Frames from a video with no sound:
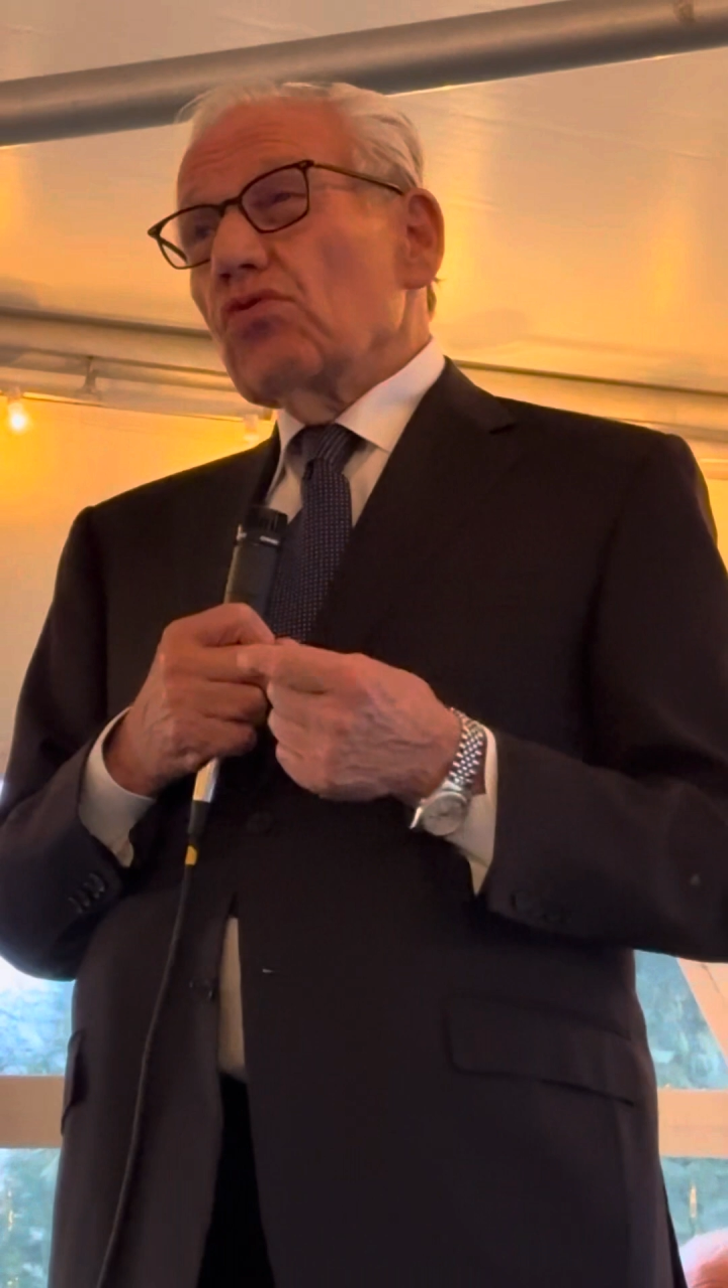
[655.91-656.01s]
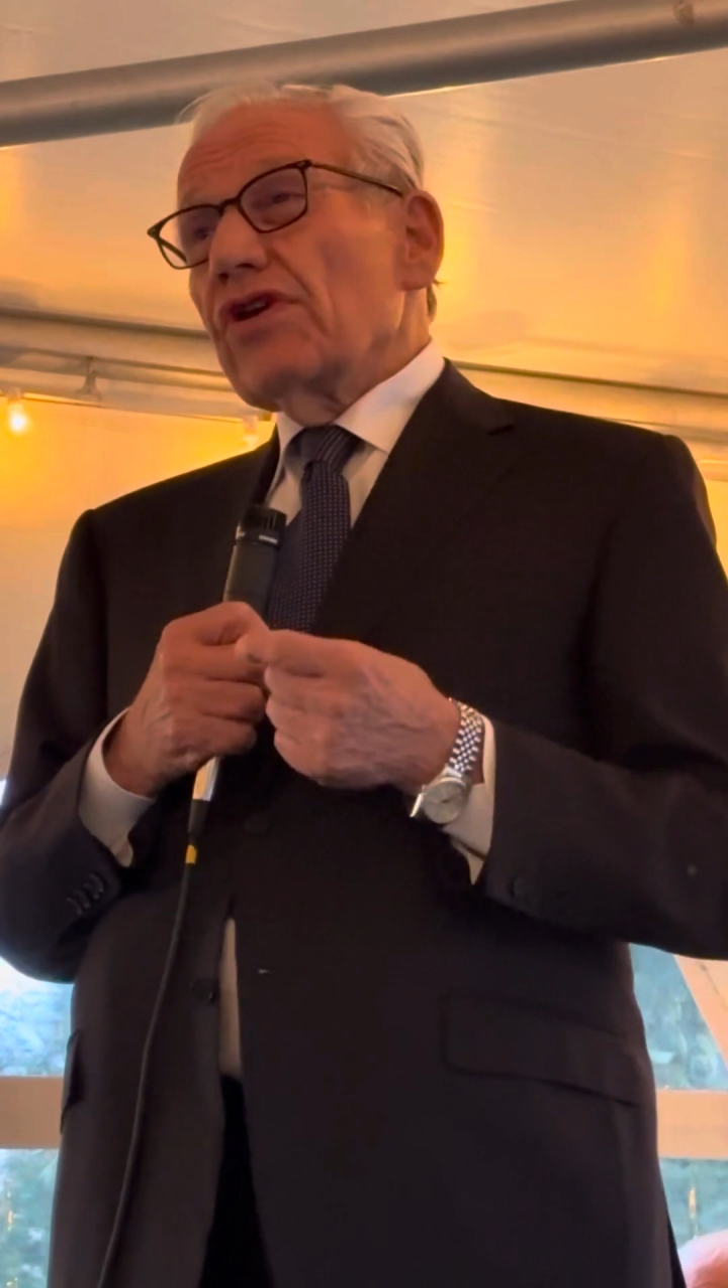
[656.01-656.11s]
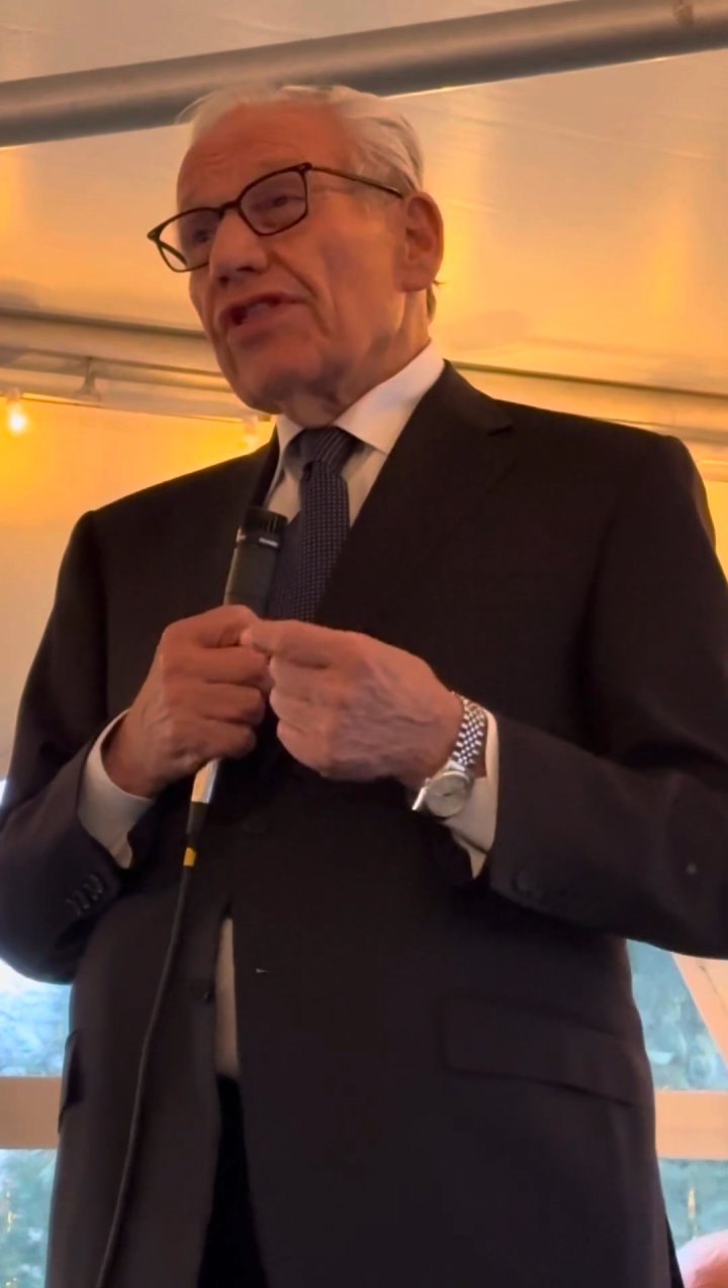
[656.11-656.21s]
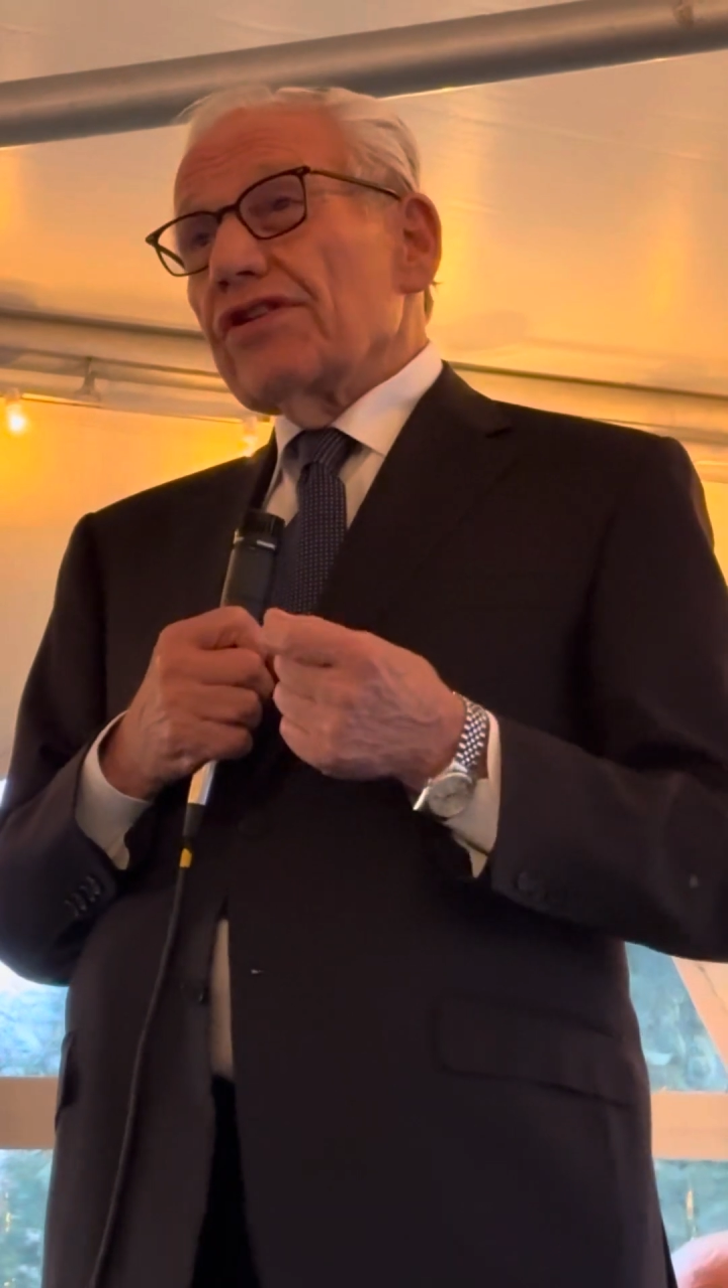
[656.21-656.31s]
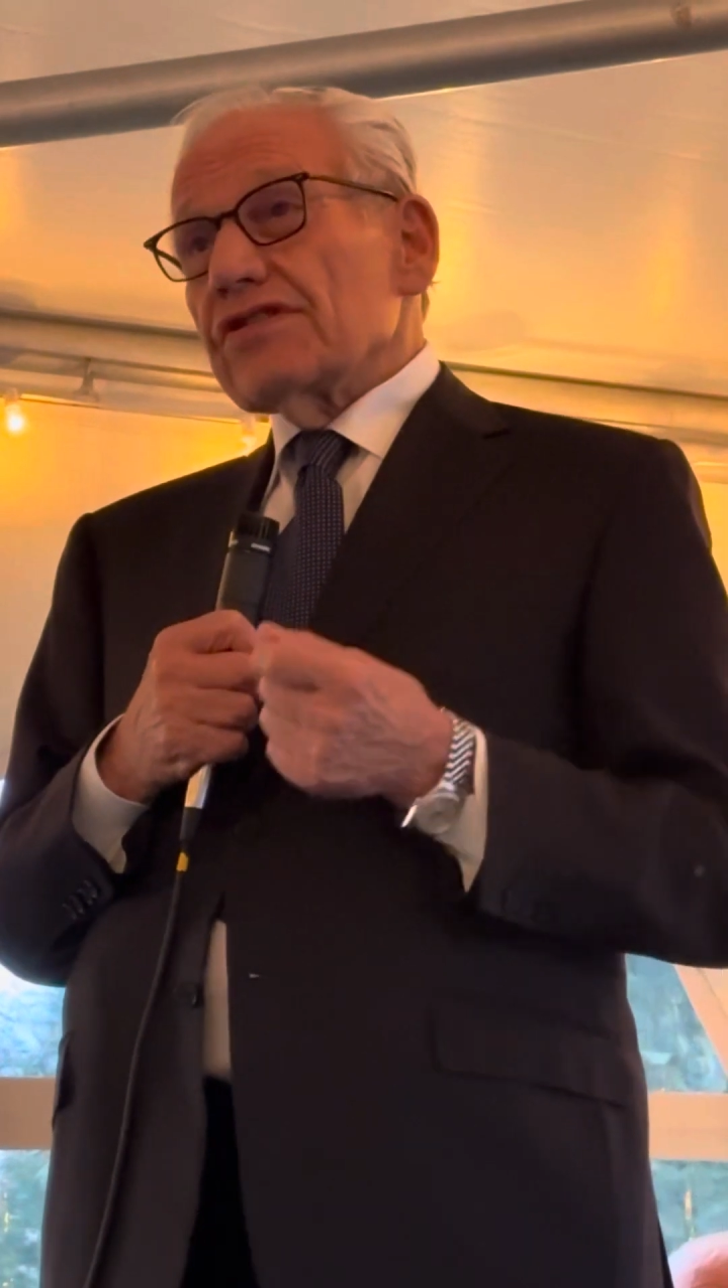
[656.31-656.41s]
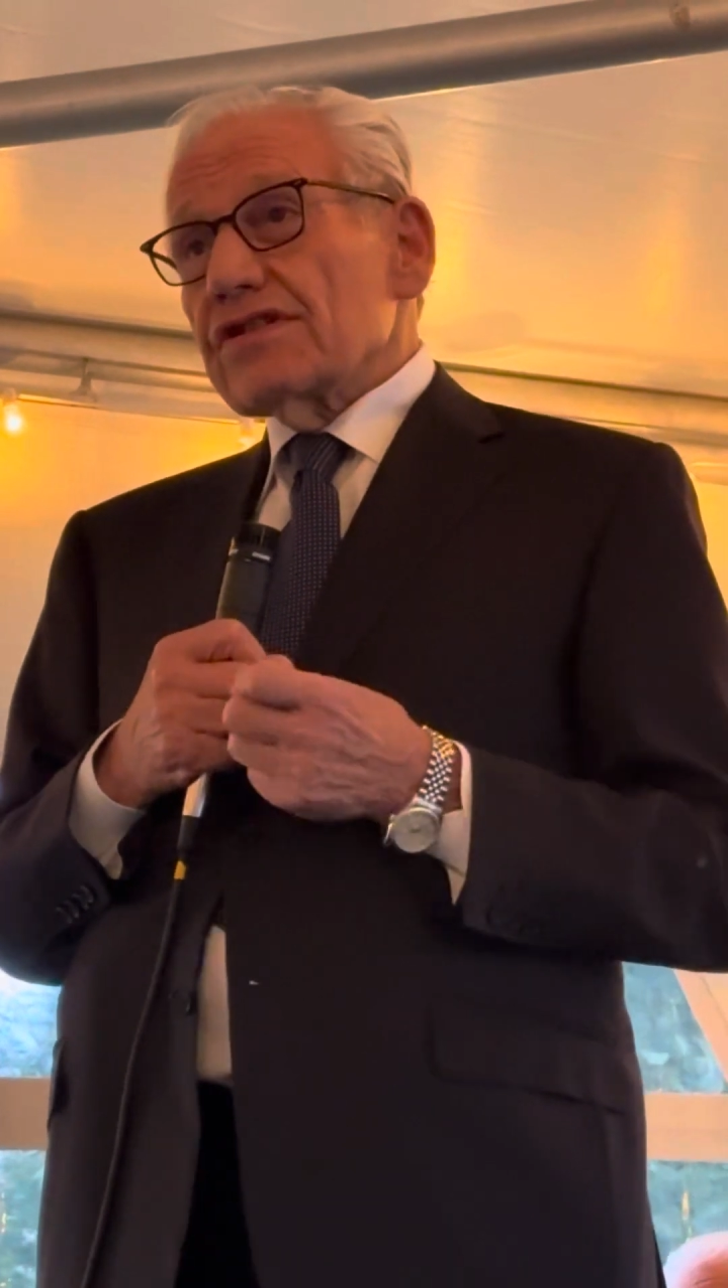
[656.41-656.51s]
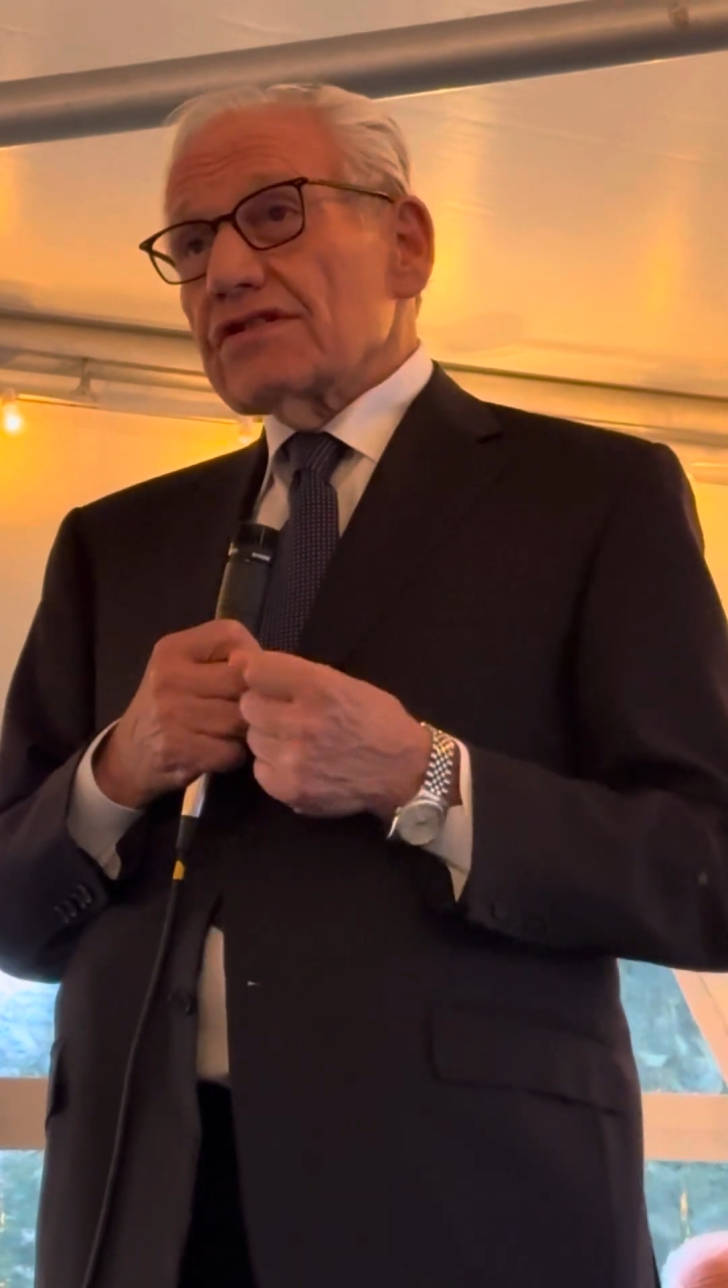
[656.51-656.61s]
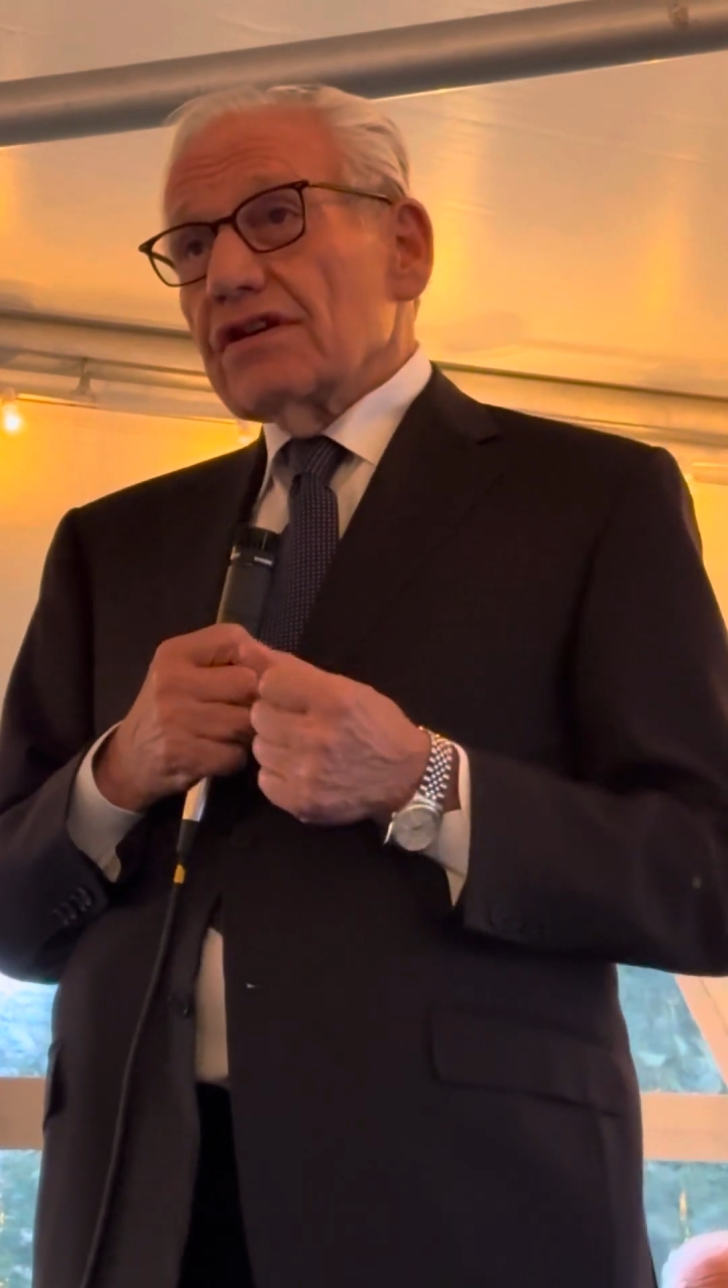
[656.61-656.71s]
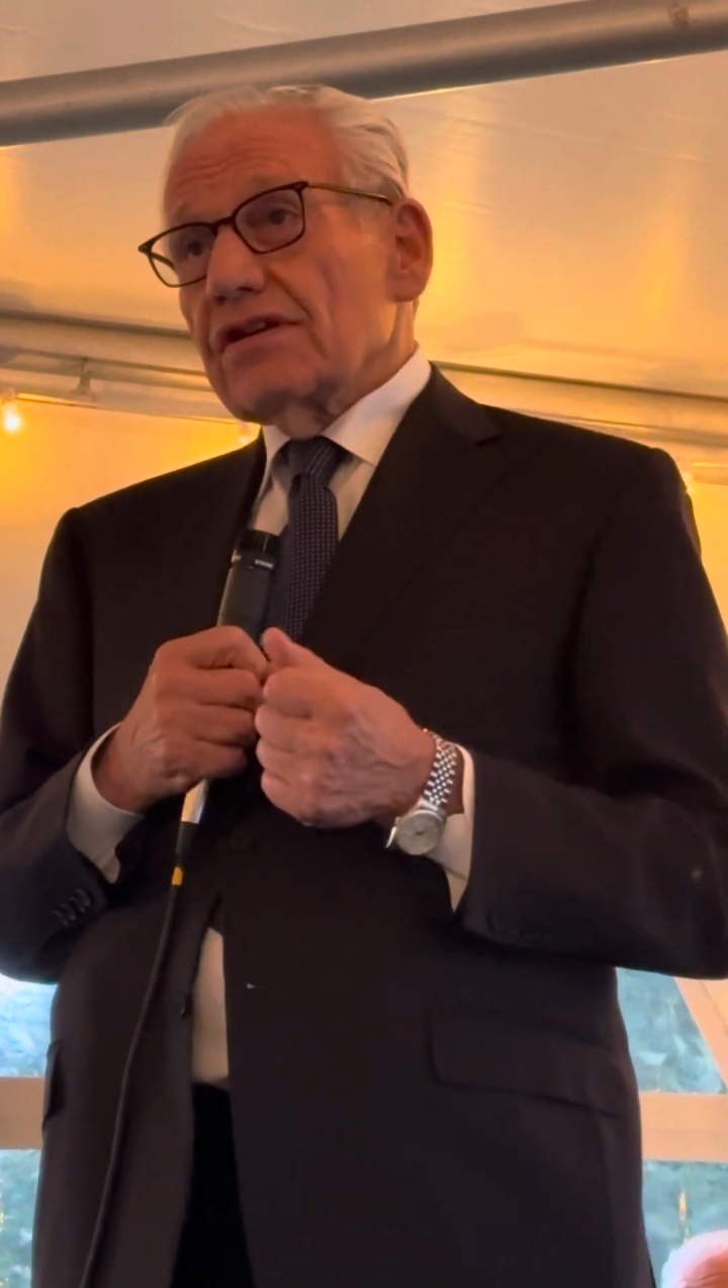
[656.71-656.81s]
with us,